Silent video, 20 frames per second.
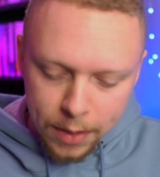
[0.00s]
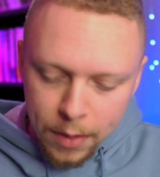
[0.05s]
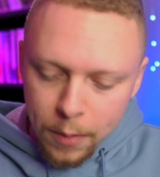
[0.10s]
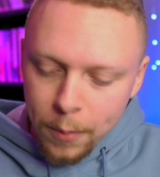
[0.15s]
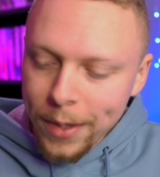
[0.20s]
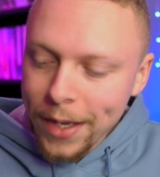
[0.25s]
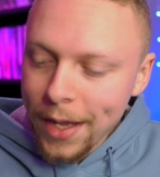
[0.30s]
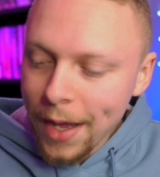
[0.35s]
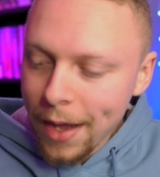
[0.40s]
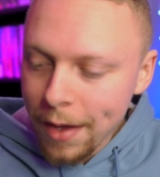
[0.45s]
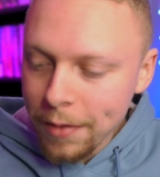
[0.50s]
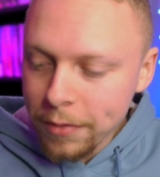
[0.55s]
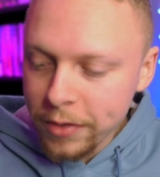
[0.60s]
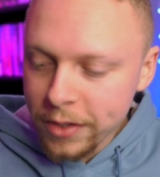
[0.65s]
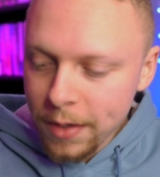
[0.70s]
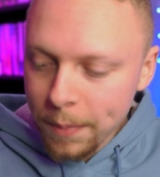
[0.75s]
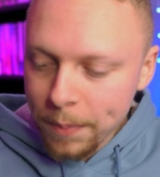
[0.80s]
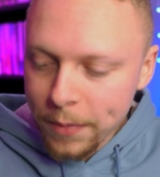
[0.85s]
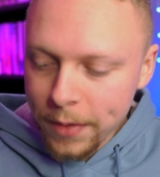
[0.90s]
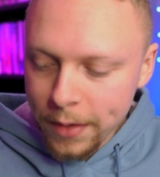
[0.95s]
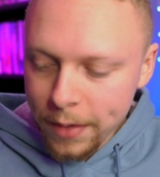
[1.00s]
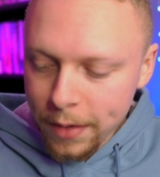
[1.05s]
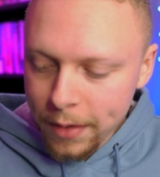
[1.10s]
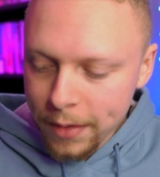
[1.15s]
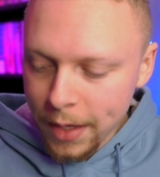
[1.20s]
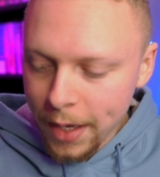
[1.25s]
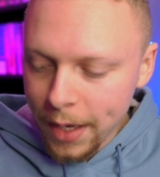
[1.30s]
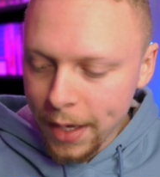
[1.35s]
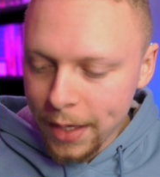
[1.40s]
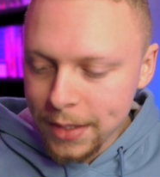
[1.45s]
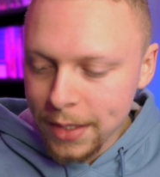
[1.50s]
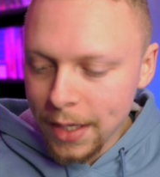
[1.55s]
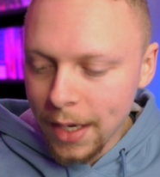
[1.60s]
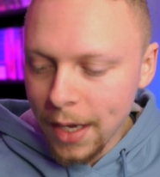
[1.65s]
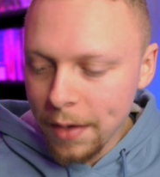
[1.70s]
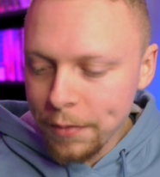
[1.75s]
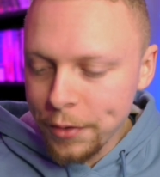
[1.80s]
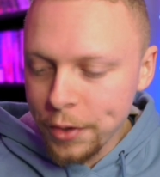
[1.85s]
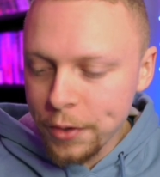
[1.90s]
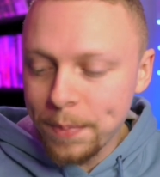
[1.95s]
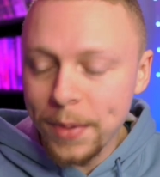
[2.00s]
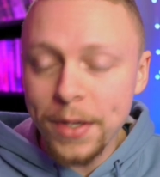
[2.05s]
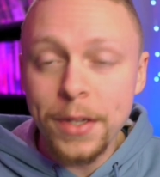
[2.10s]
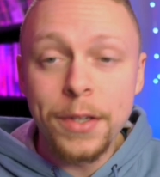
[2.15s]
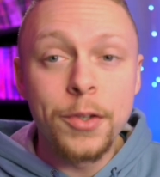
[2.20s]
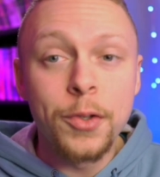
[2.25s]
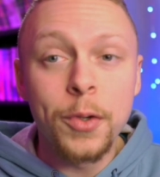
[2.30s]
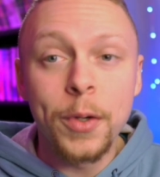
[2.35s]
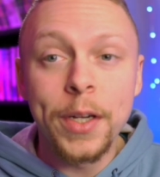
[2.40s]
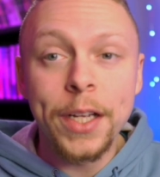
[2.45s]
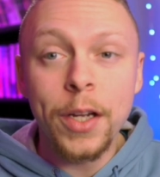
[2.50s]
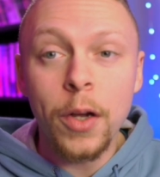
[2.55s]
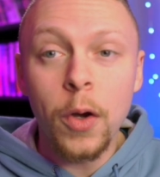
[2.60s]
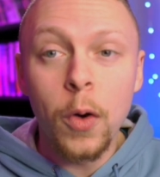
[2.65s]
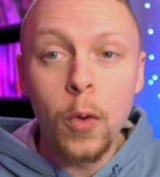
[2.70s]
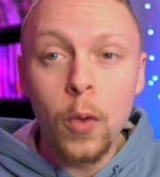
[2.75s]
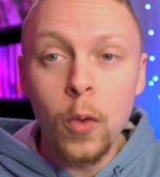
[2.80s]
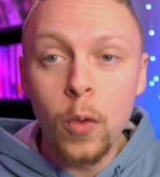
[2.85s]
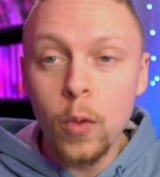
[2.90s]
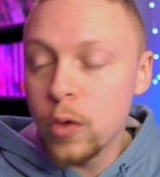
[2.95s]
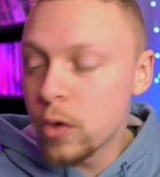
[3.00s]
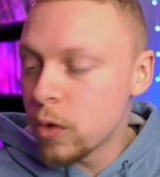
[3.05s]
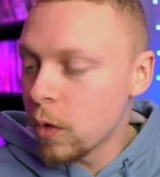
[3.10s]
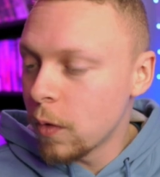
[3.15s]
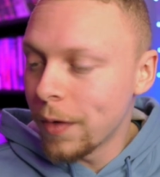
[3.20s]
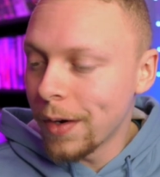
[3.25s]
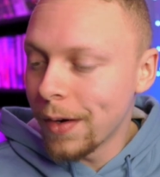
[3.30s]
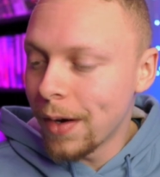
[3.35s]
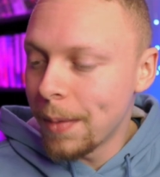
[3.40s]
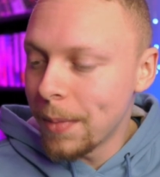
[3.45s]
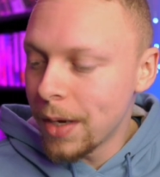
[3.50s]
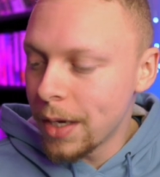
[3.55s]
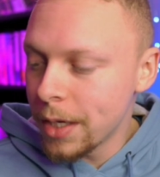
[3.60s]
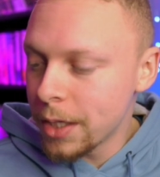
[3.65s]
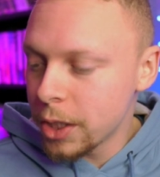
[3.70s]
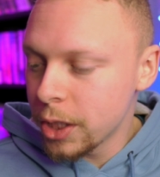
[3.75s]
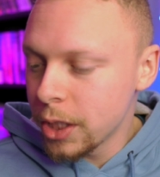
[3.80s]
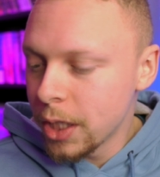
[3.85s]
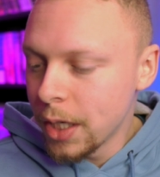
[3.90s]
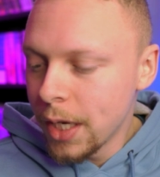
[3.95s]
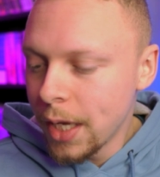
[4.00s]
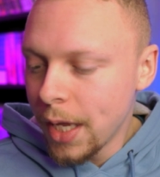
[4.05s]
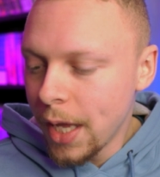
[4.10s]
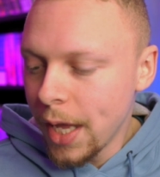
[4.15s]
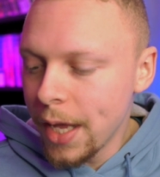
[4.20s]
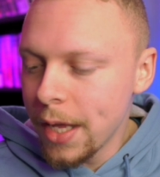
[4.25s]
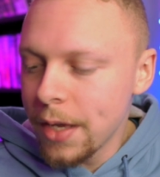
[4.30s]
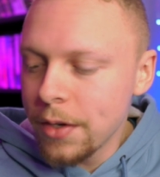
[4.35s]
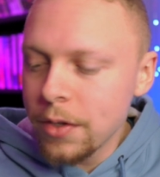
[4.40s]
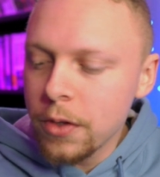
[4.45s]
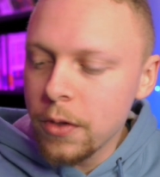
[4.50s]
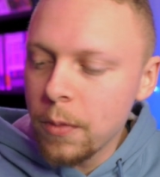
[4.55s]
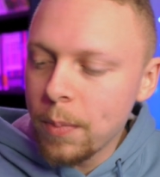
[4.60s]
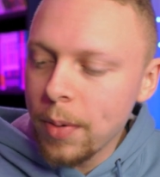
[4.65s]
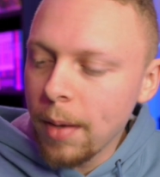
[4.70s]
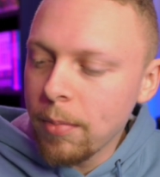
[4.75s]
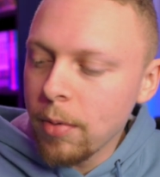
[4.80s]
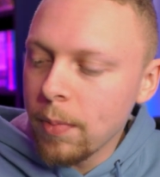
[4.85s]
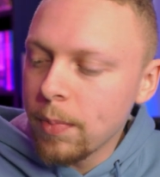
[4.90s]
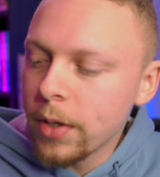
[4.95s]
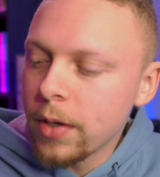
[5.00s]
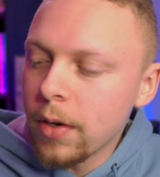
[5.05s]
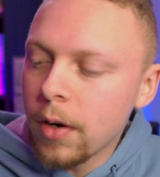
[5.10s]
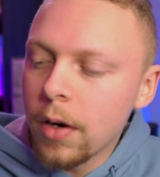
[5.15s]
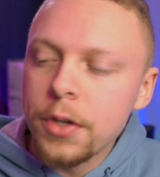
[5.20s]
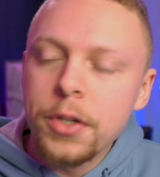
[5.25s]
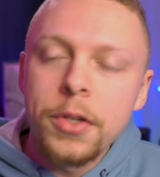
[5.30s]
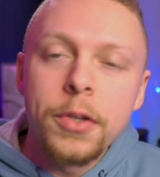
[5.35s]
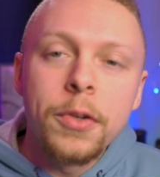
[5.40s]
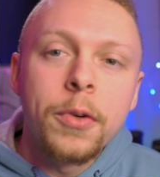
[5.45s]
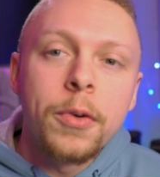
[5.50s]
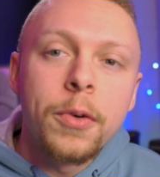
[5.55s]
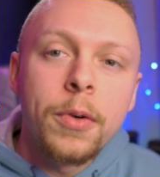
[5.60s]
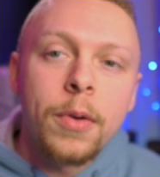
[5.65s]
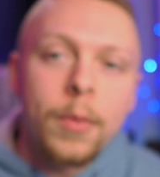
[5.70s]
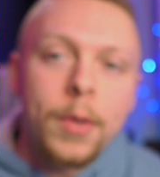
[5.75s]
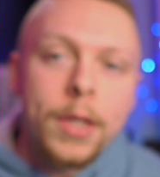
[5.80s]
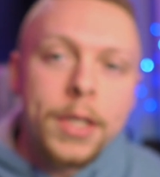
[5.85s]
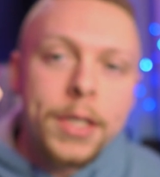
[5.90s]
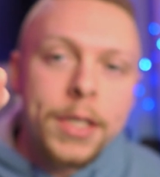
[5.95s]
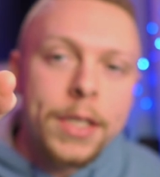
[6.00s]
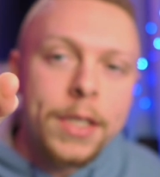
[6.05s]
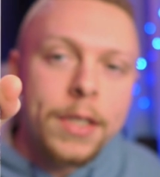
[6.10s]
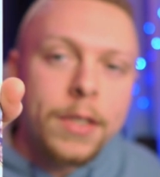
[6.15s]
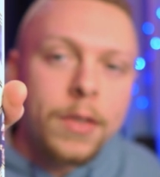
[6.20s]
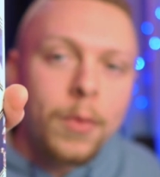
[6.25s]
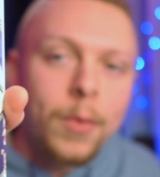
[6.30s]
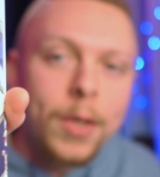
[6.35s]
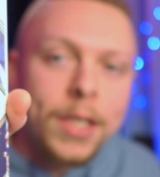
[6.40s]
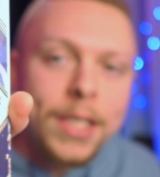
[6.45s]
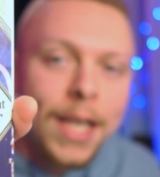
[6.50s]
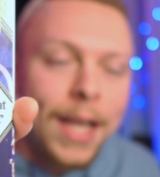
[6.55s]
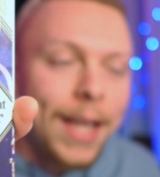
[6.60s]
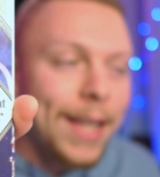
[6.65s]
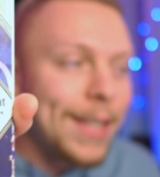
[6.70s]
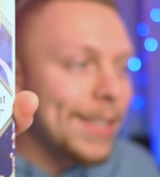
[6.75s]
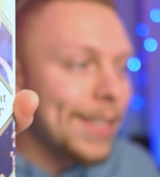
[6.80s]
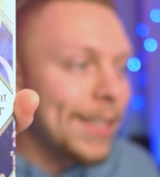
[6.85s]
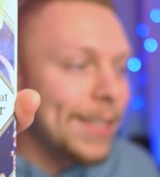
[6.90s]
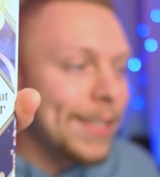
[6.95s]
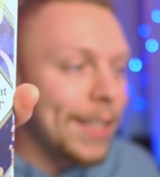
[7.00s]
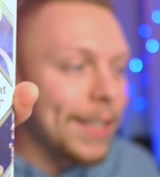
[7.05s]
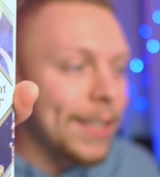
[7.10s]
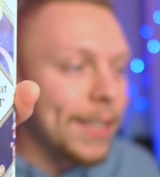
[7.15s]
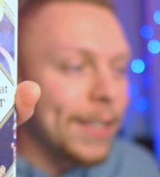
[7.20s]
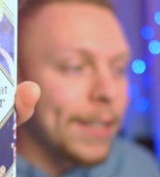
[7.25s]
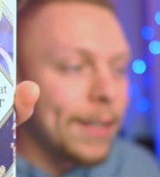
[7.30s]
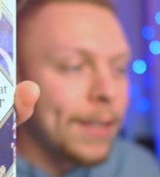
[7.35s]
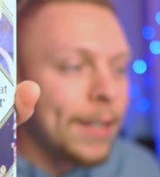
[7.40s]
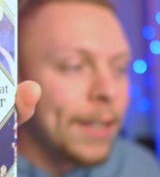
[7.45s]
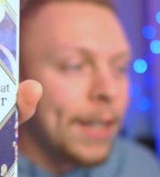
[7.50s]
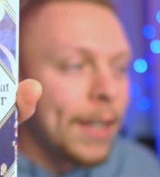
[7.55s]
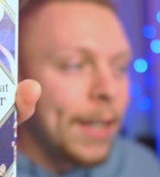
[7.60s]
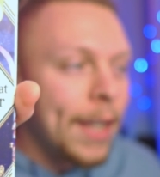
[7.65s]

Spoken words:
We have something that I've just been enjoying oh so very much, and you probably are too, which is Witch Hat Atelier.